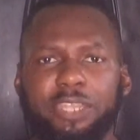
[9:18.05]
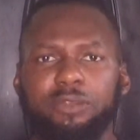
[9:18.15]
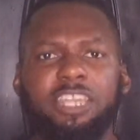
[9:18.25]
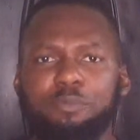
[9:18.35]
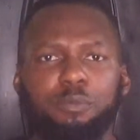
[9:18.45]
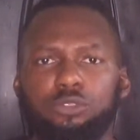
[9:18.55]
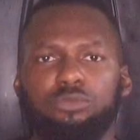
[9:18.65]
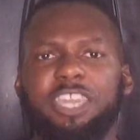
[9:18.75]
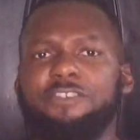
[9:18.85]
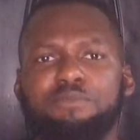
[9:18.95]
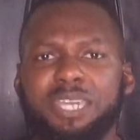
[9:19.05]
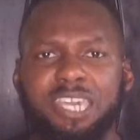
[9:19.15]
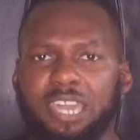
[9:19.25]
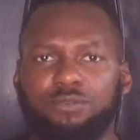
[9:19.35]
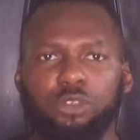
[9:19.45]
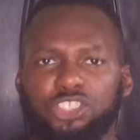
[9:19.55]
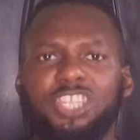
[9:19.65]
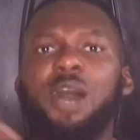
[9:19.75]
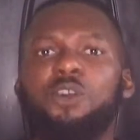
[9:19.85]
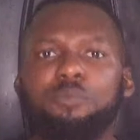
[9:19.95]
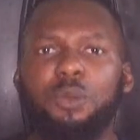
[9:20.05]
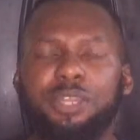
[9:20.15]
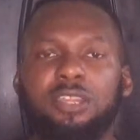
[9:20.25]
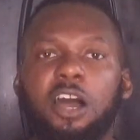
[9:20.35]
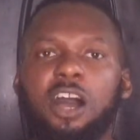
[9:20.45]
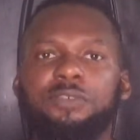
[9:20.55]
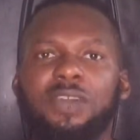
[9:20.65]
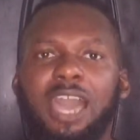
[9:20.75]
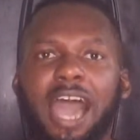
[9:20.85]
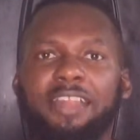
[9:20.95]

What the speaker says: I don't need people to give me a gift or shower me with love.